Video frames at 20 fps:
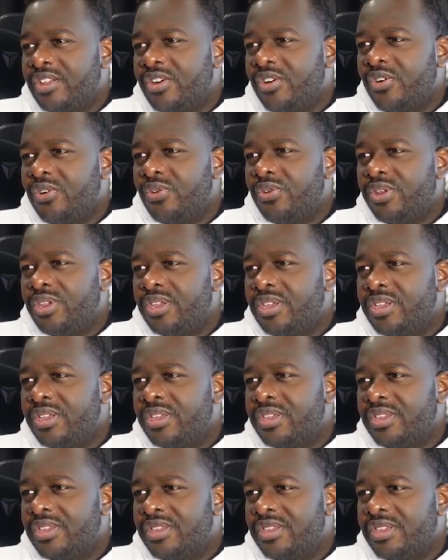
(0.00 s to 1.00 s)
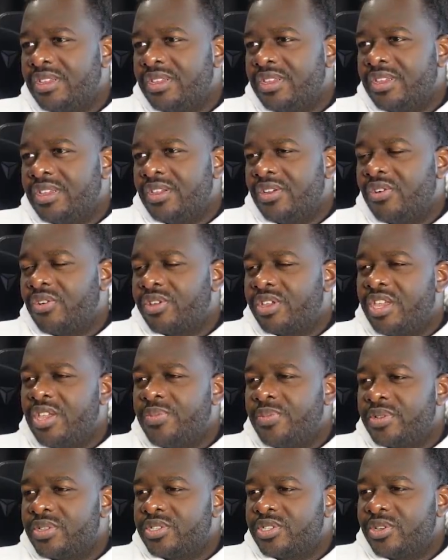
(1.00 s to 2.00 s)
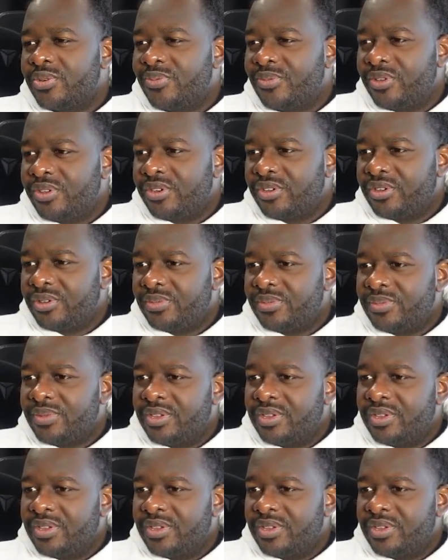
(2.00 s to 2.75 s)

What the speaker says: holding or keeping someone up,